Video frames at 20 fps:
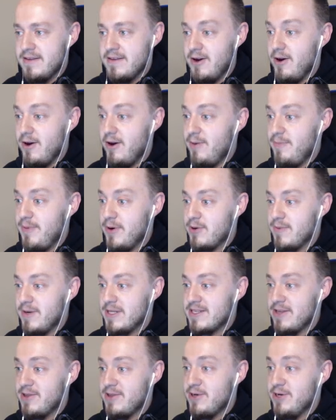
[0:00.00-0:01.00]
Oh,
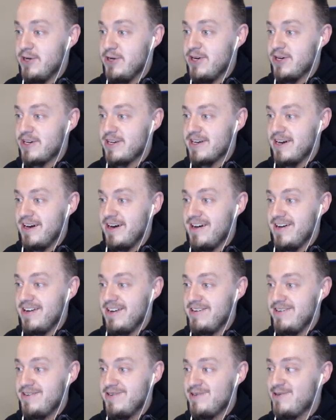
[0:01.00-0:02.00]
Pokemon's on the hook.
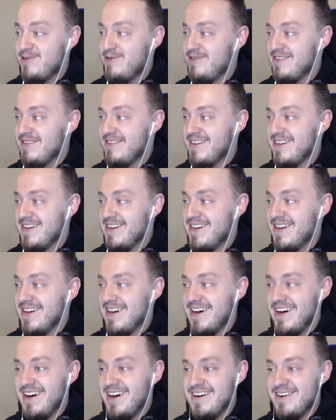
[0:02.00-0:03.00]
Uh-oh.
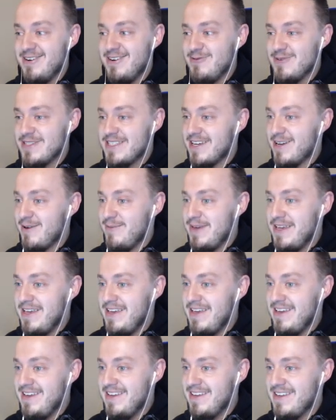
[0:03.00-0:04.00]
Uh-oh, what's it going to
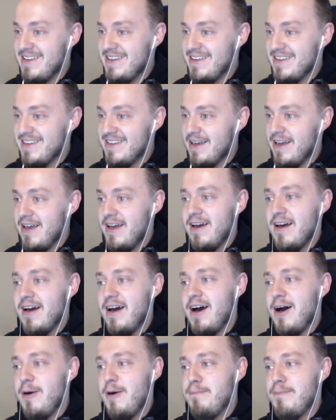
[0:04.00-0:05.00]
be?
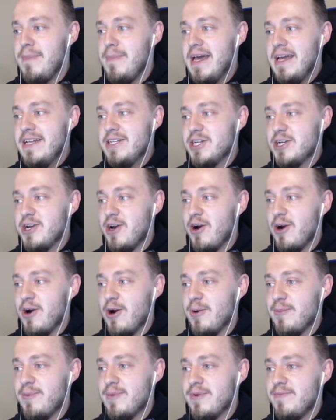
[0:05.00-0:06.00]
A
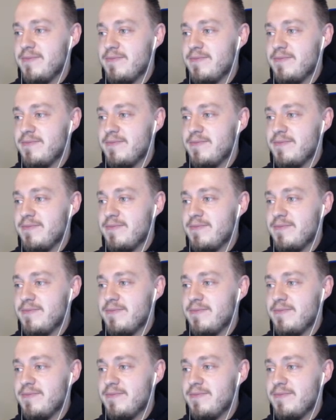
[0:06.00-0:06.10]
Magikarp.